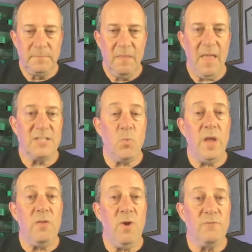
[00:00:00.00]
That's why
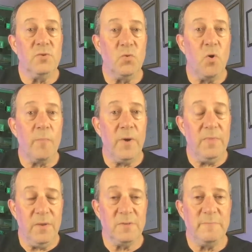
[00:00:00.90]
you have to
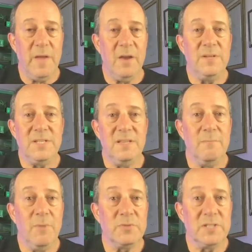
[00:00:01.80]
incorporate those batteries in the
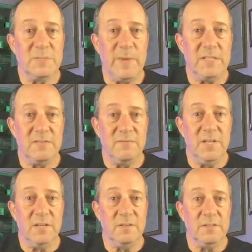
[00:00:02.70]
most expensive
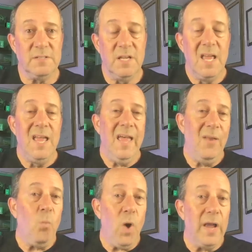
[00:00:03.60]
vehicles,
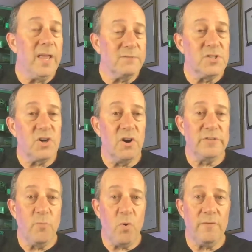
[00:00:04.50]
and why you have to
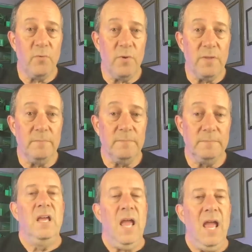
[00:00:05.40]
charge more for them.
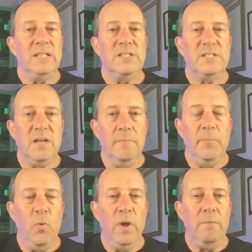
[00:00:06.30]
At some
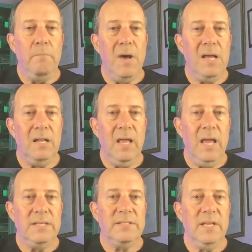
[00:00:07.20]
point, Model
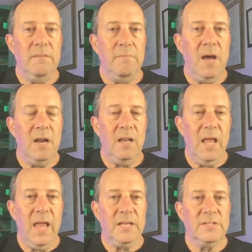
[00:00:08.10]
S and Model
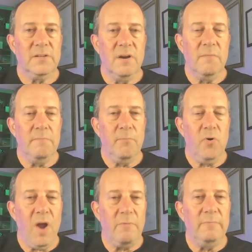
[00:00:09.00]
X are
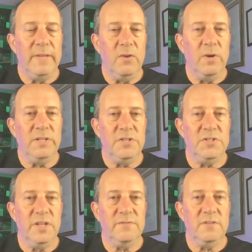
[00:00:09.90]
probably going to
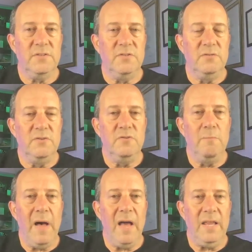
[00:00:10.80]
shift to new
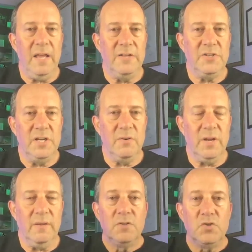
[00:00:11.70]
body
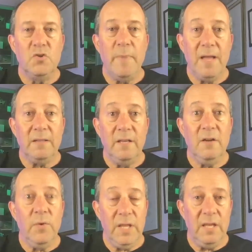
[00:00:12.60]
engineering. Drew
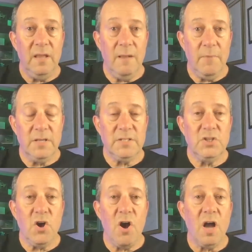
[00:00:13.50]
Baglino and Elon Musk
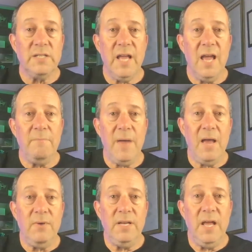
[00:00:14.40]
talked at
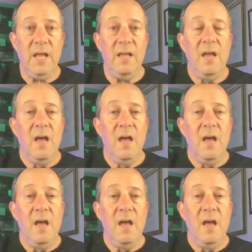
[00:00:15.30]
Battery Day